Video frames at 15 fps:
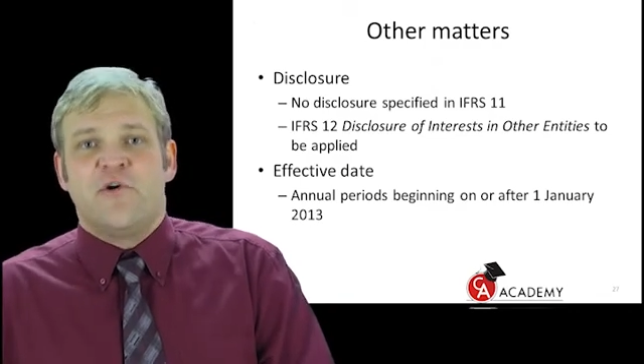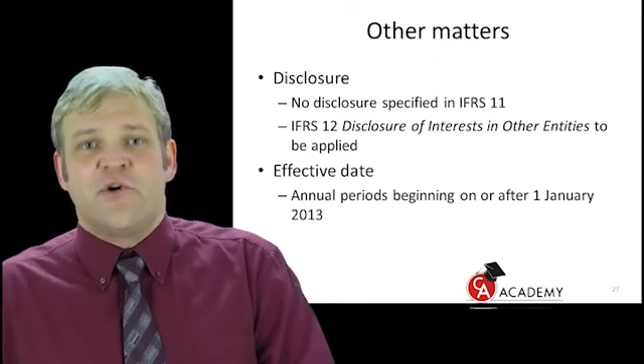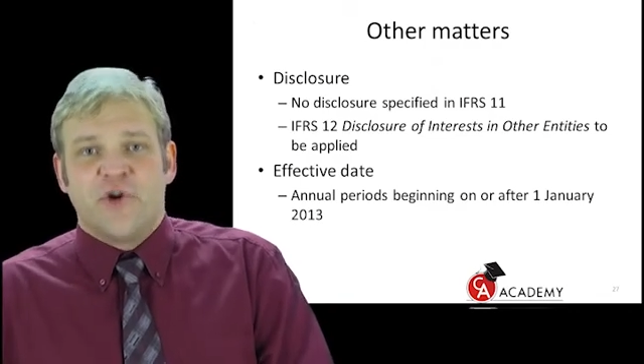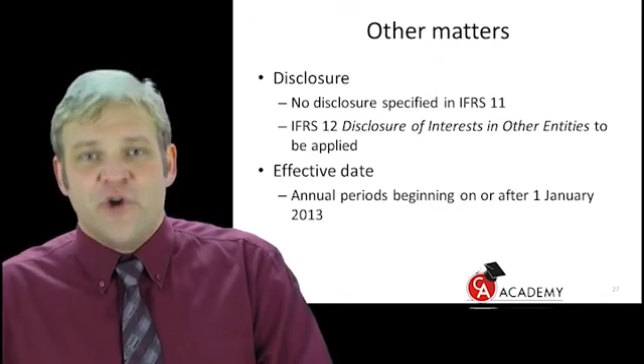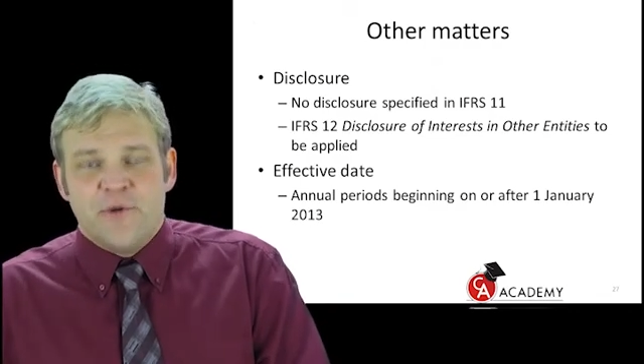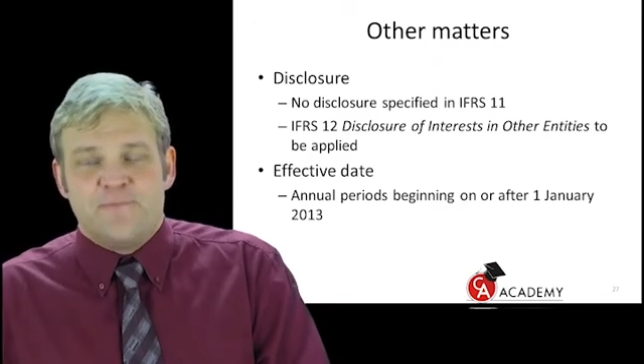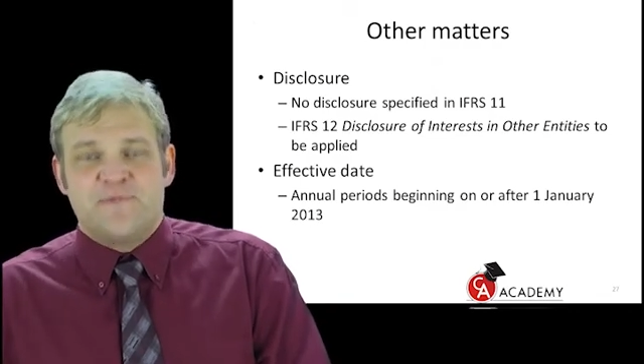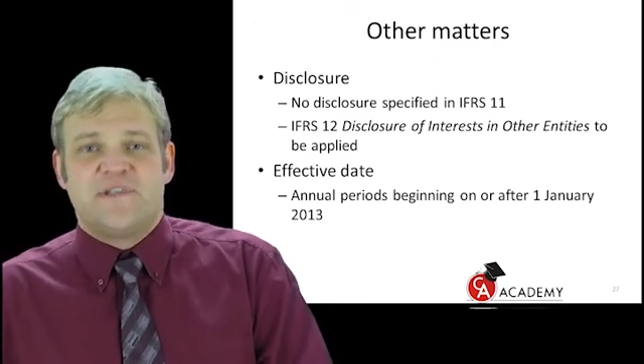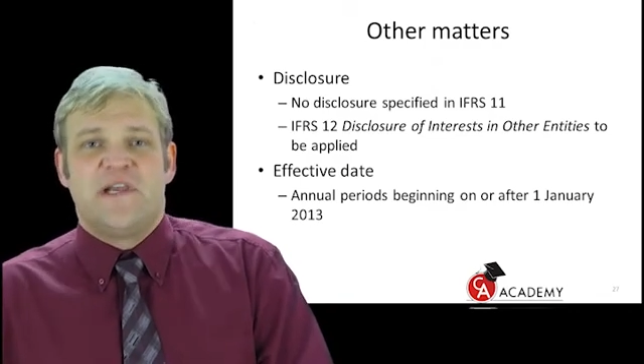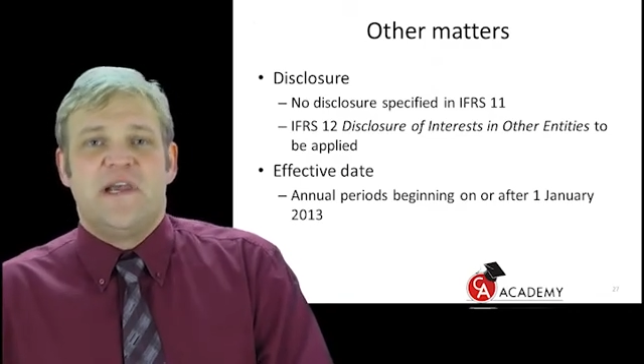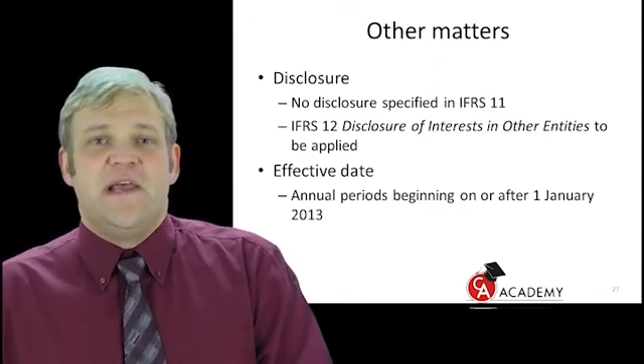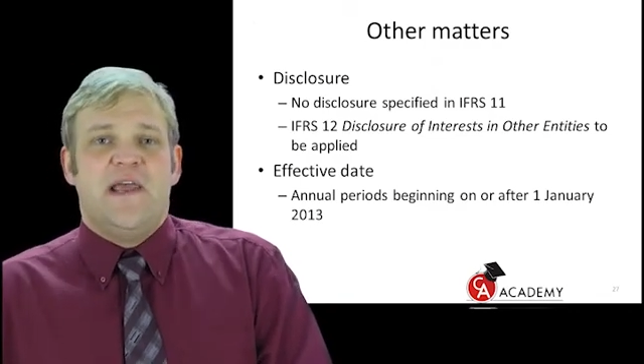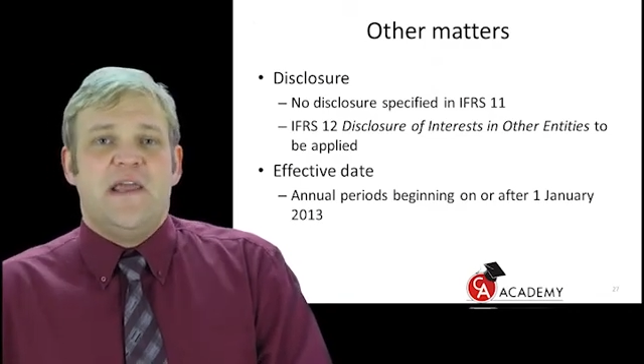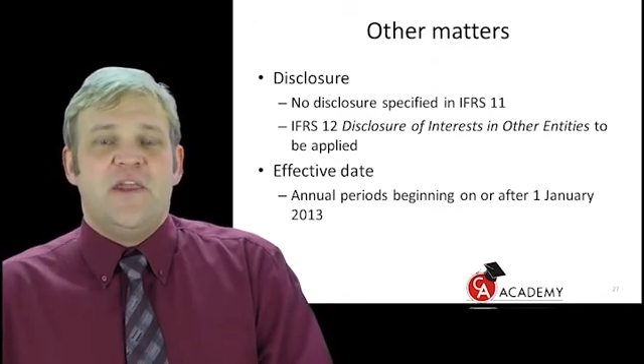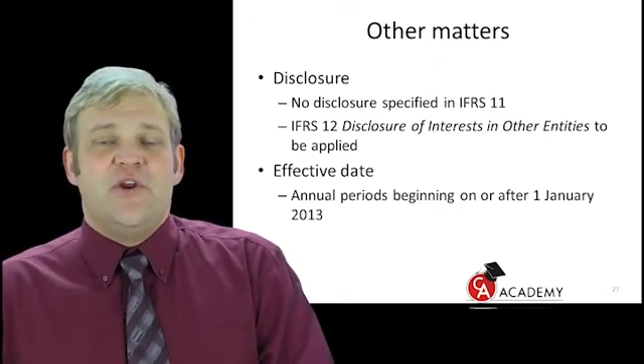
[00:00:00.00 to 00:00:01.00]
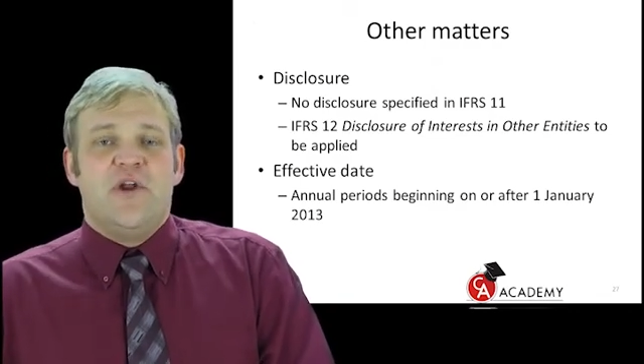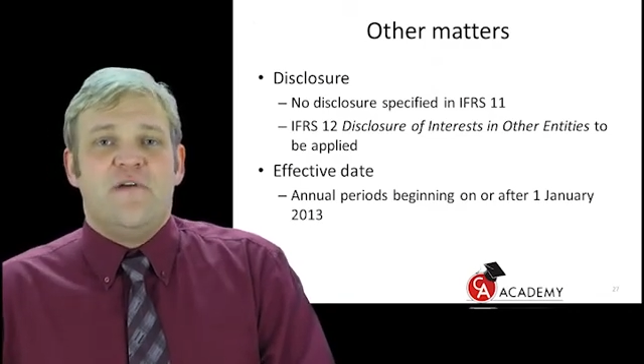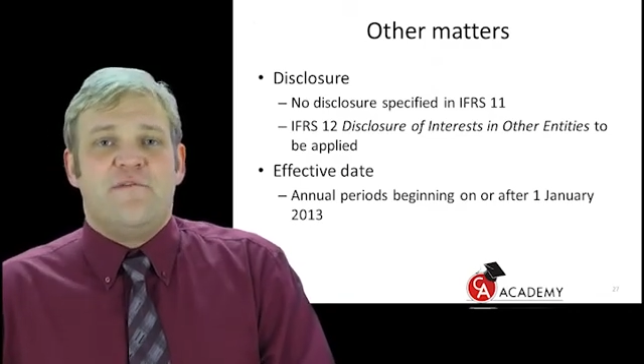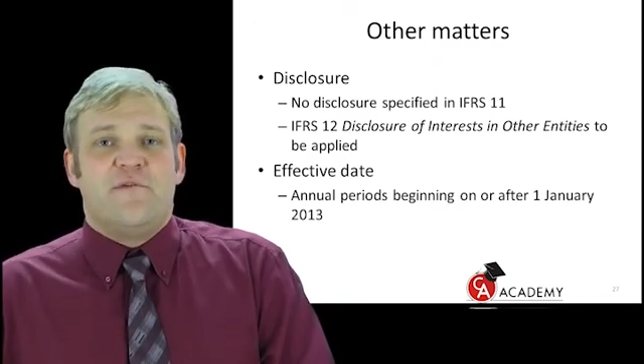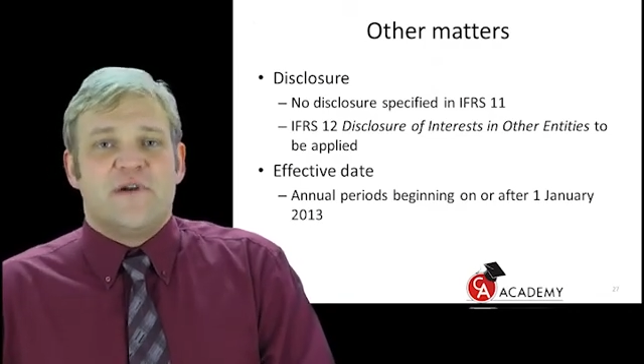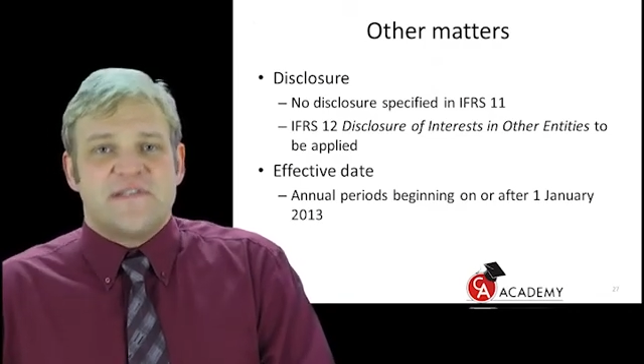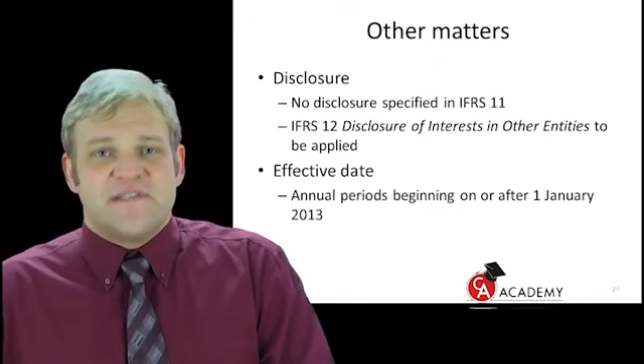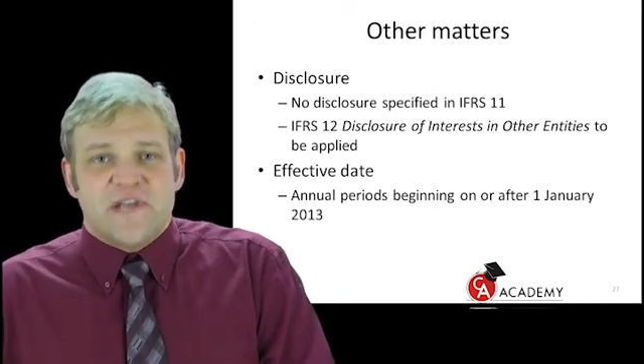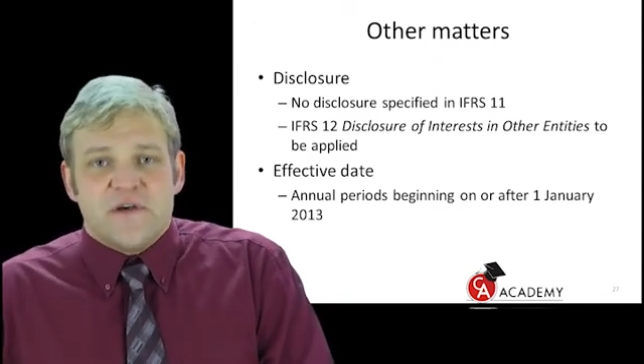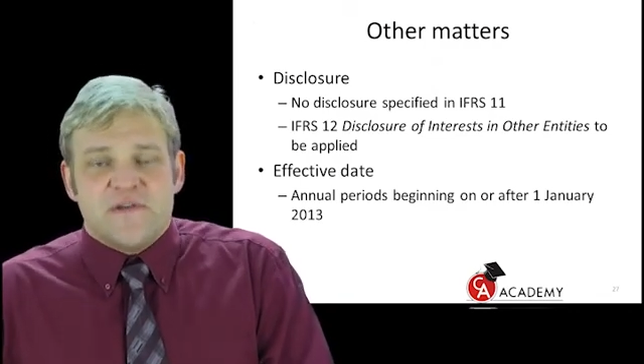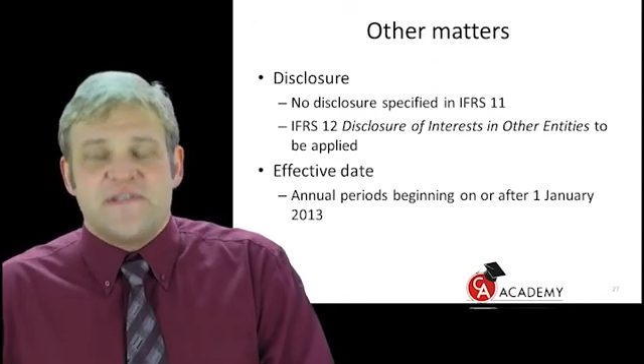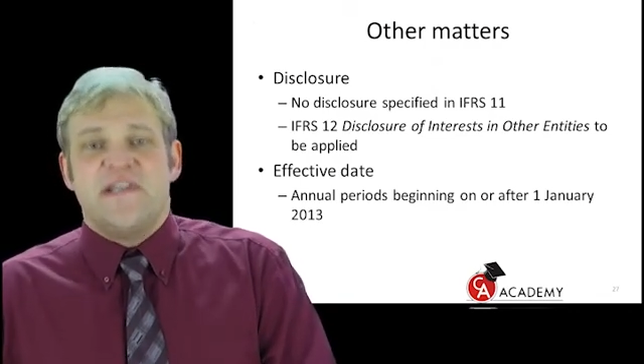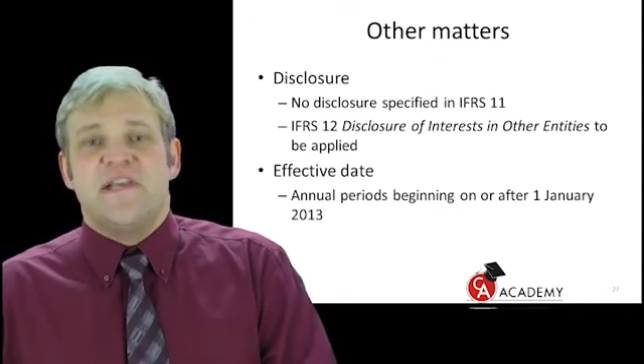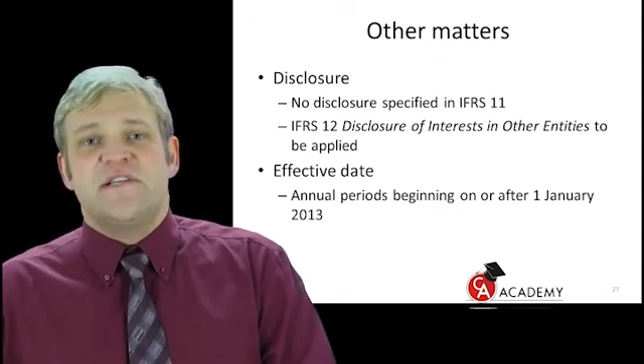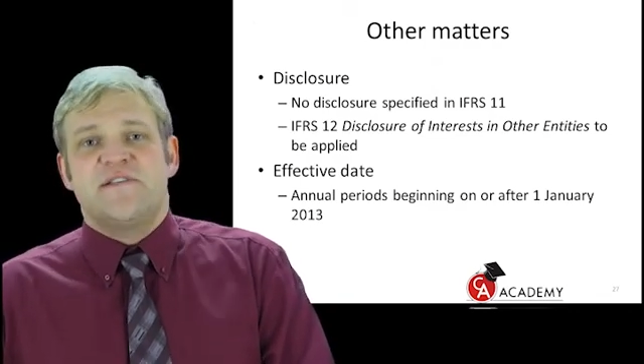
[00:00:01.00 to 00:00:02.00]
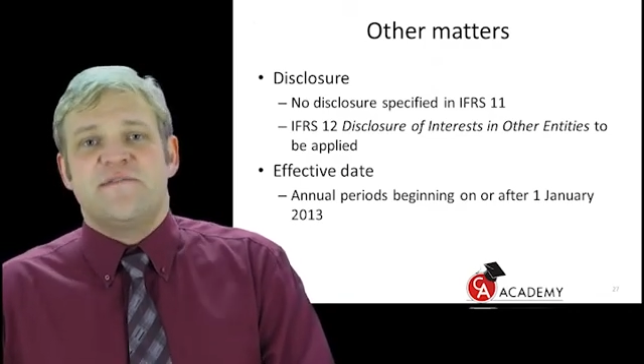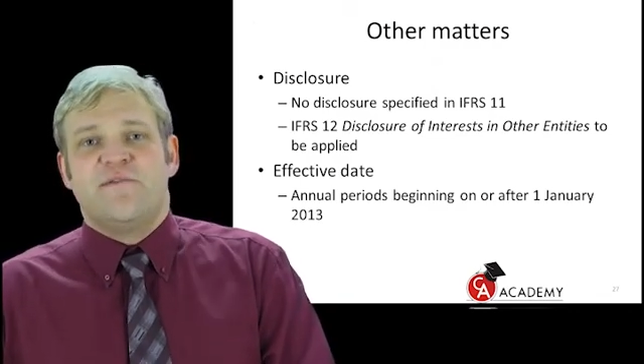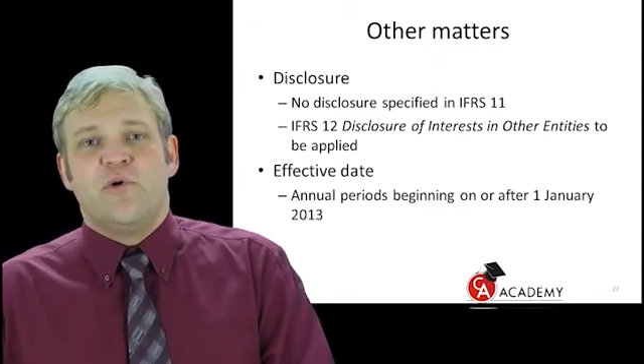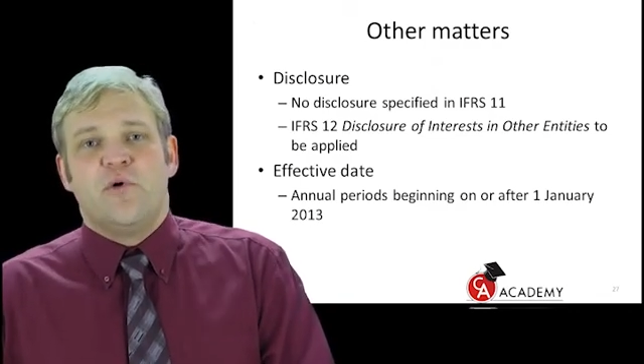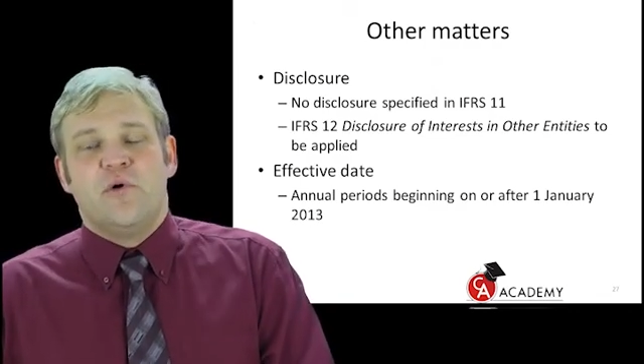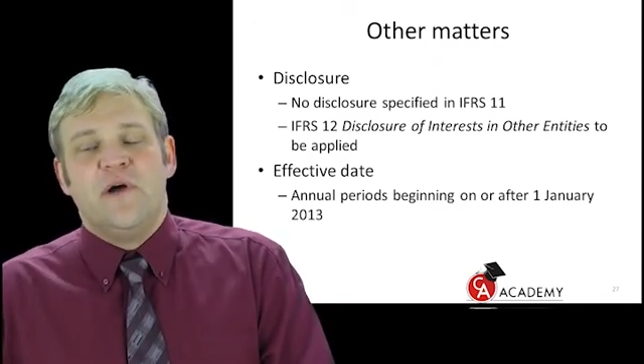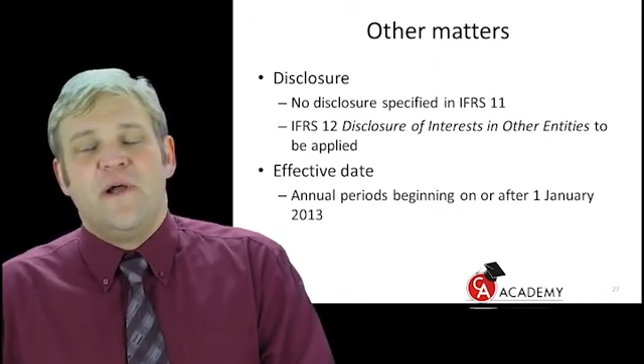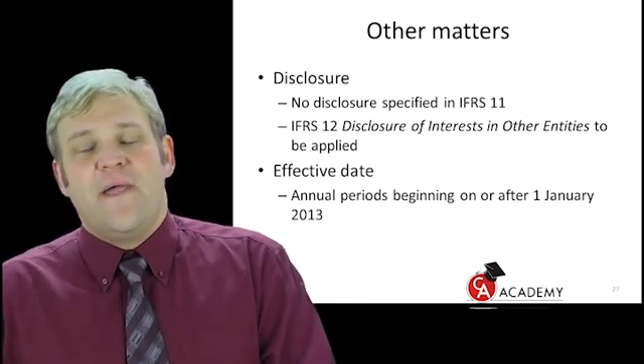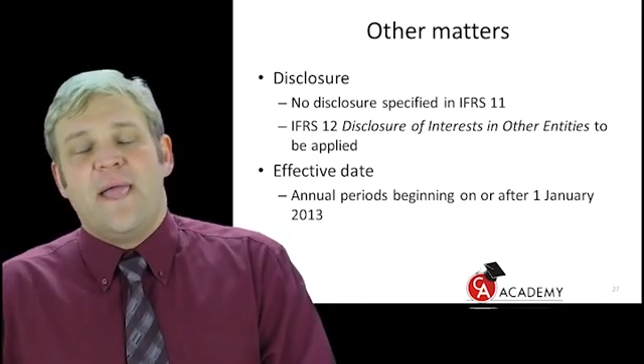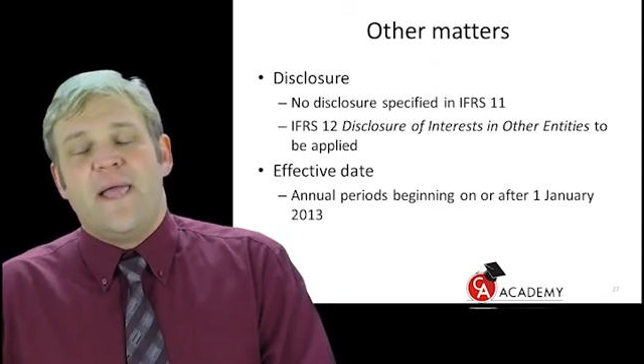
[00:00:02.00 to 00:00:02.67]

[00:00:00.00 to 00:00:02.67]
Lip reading: groups, for associates, for